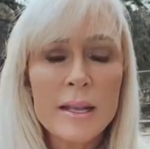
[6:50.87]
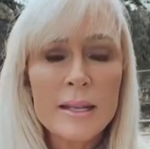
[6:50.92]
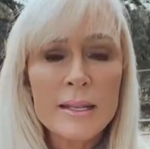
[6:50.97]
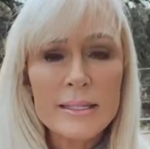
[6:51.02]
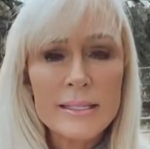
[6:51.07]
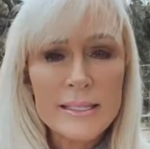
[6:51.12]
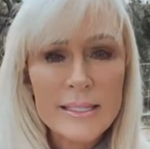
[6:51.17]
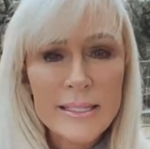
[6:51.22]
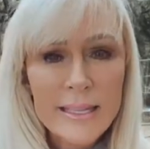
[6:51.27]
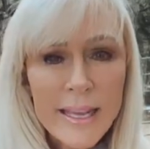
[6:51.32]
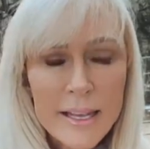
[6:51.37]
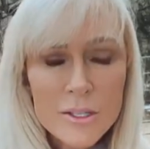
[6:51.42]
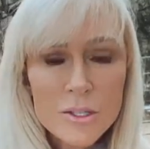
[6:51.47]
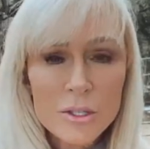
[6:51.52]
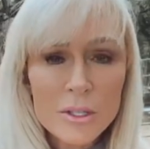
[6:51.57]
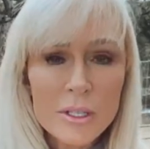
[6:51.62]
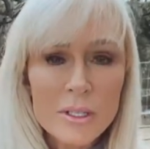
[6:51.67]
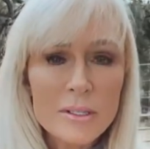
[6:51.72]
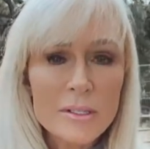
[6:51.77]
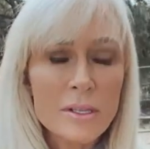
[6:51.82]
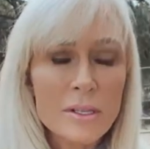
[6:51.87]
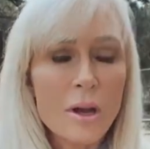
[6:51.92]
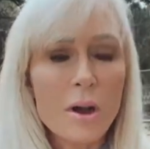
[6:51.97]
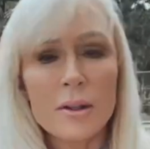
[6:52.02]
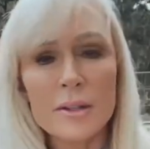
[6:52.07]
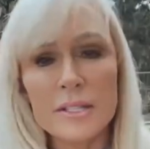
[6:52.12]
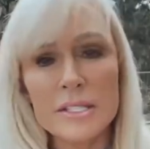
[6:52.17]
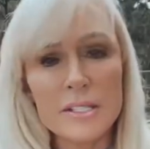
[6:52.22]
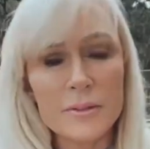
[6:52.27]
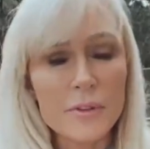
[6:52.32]
schedules,
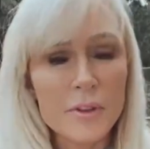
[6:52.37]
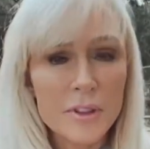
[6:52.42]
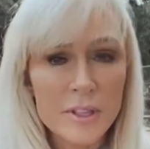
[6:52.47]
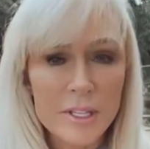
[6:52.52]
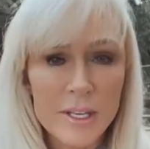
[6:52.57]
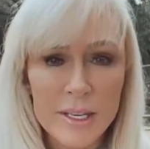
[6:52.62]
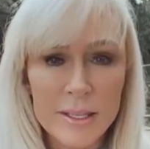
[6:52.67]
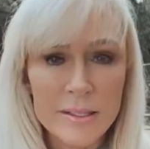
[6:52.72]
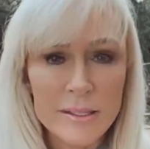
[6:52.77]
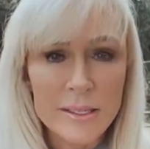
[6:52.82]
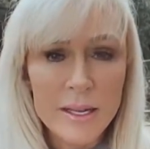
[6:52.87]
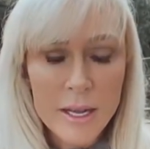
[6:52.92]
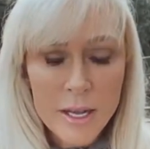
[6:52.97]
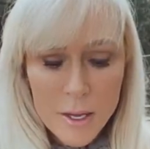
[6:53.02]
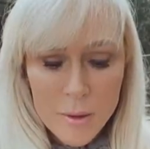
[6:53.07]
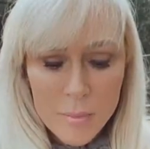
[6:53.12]
all these different things.